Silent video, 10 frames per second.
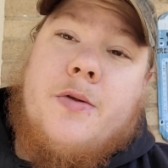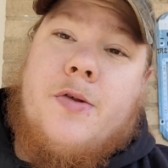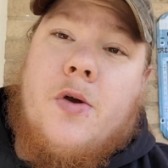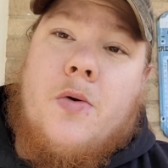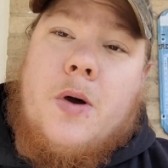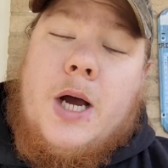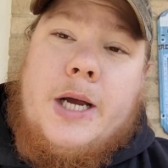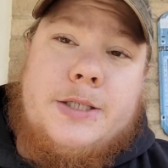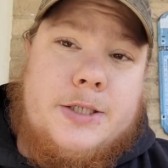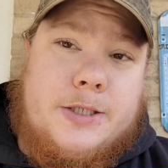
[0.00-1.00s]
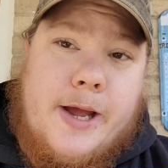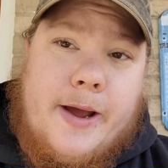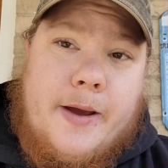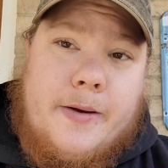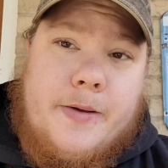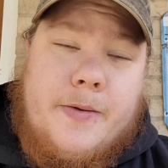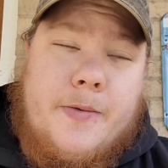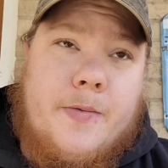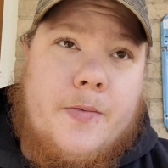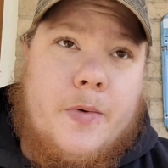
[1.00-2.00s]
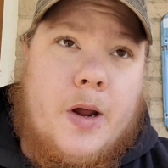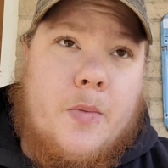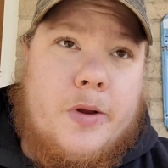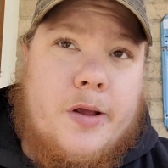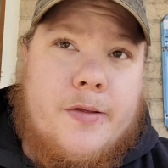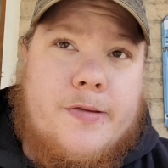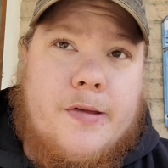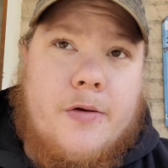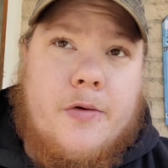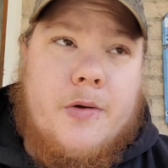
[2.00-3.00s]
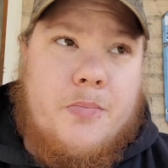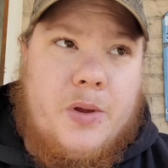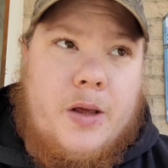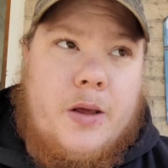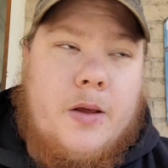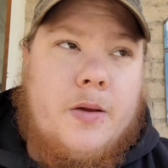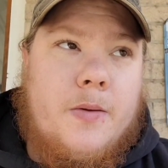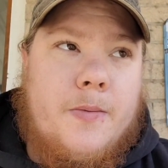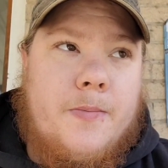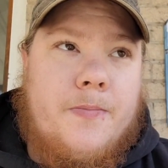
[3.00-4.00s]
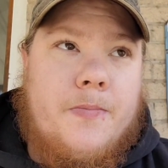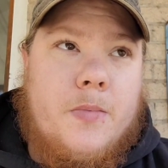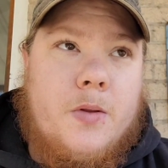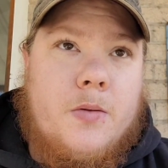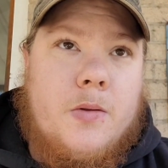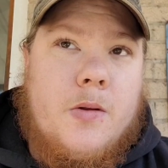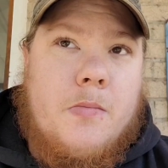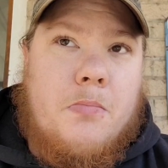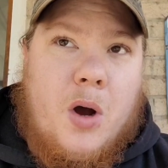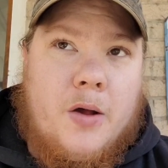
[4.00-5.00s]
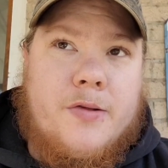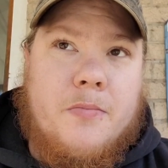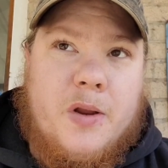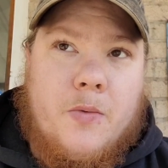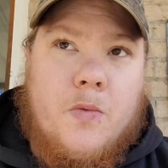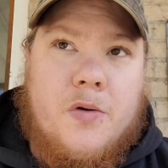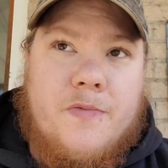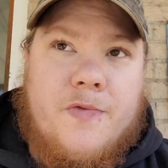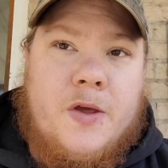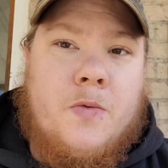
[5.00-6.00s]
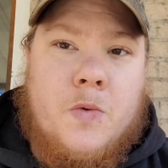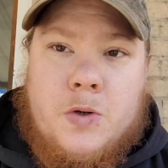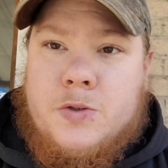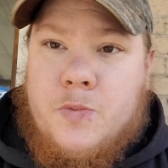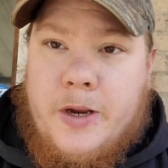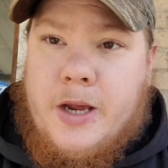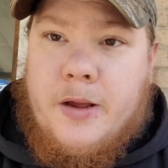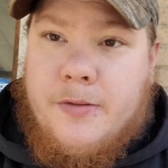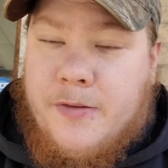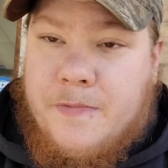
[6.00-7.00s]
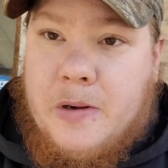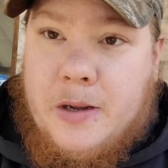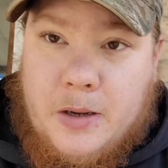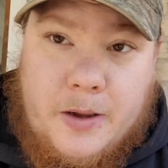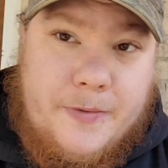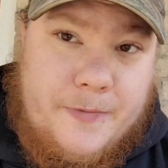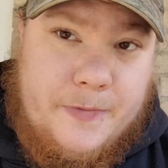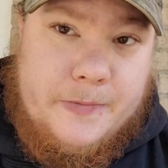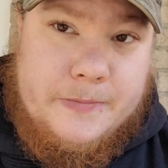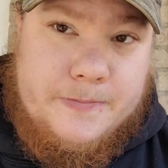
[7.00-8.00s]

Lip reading: So, I just had what I would consider to be possibly one of the worst weekends of my life.